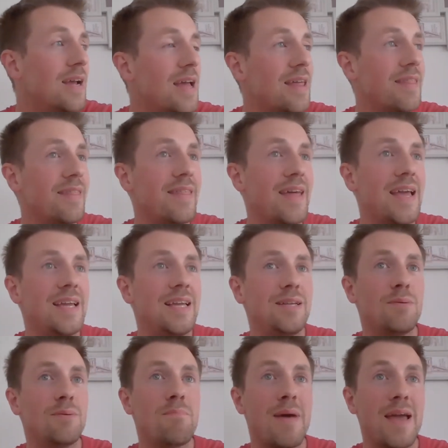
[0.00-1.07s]

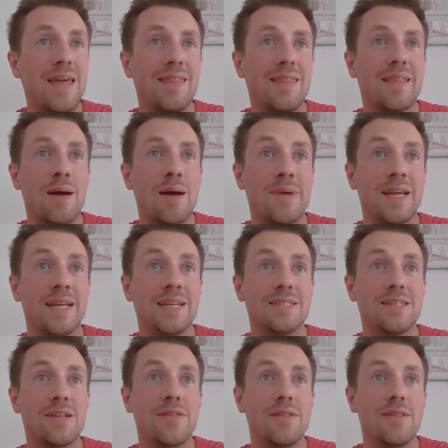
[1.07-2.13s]
they may think that
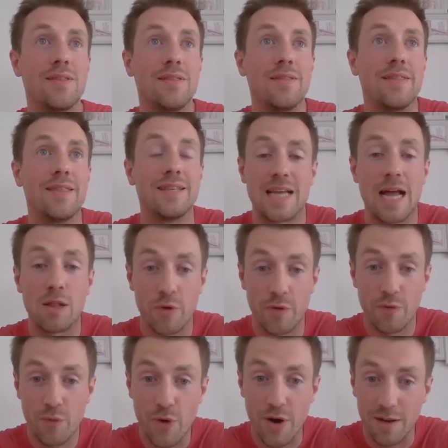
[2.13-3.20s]
means it's calorie
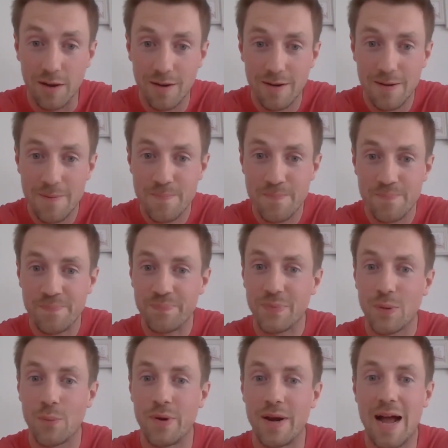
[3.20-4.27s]
free,
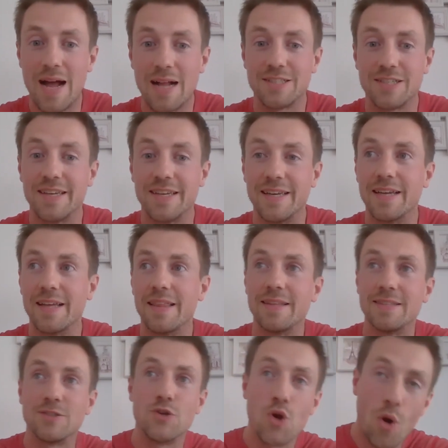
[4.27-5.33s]
when actually
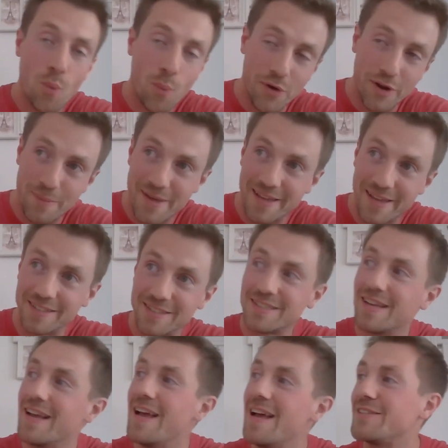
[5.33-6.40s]
that's not what it means.
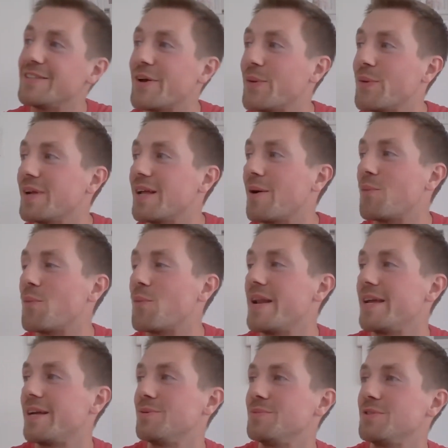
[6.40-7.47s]
So when
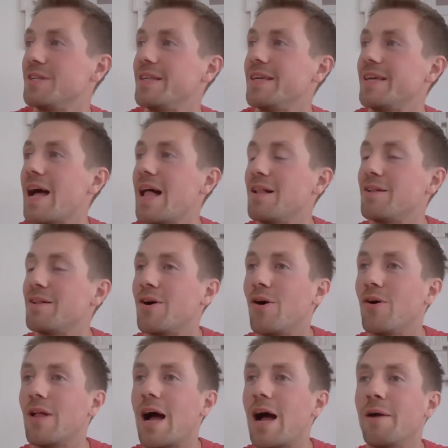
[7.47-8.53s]
it comes to the
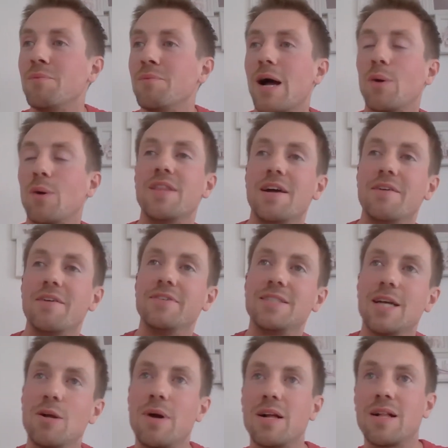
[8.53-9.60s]
alcohol, I will never
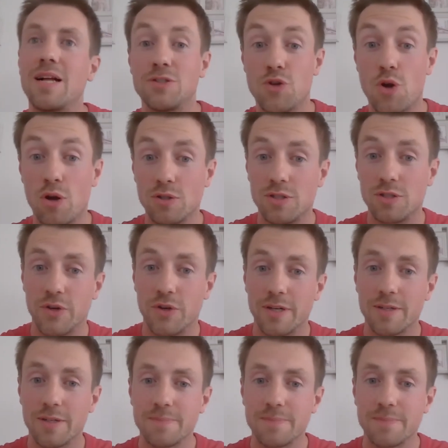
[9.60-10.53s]
tell my clients not to drink.